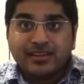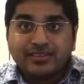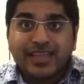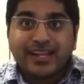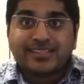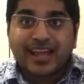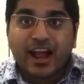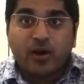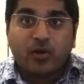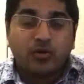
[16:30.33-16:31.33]
That is
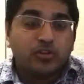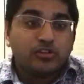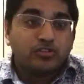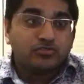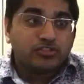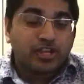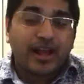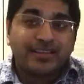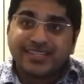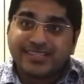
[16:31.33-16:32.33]
how
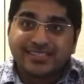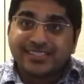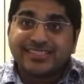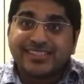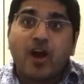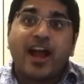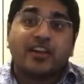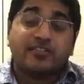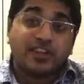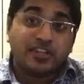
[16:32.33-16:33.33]
this is how out
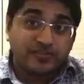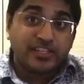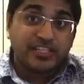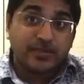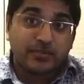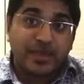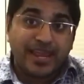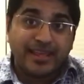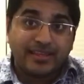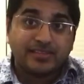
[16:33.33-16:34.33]
of touch Vince
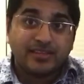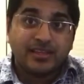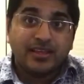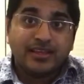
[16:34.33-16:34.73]
McMahon is.